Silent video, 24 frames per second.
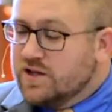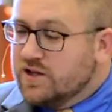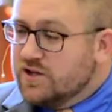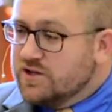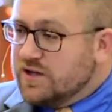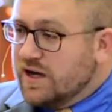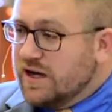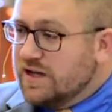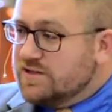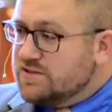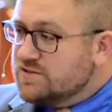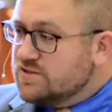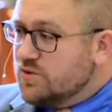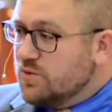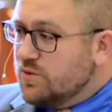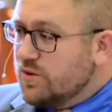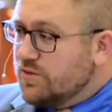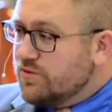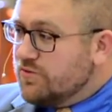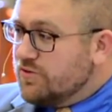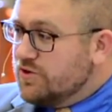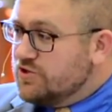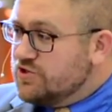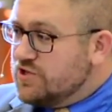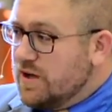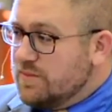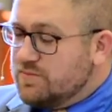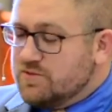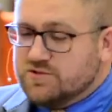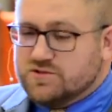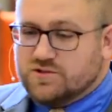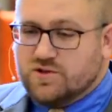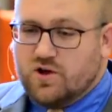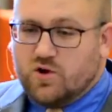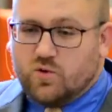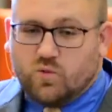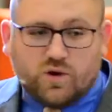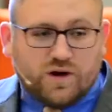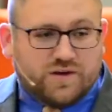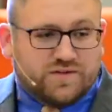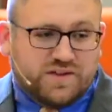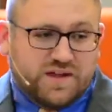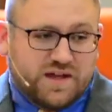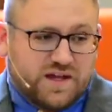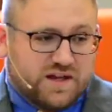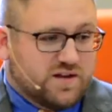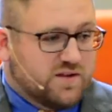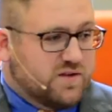Titus is only three chapters long. We're at
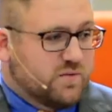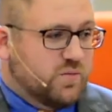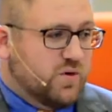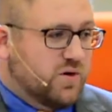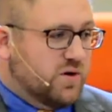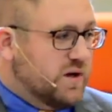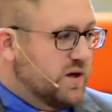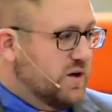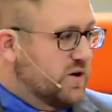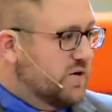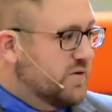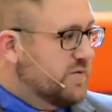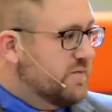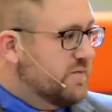the end of the book here.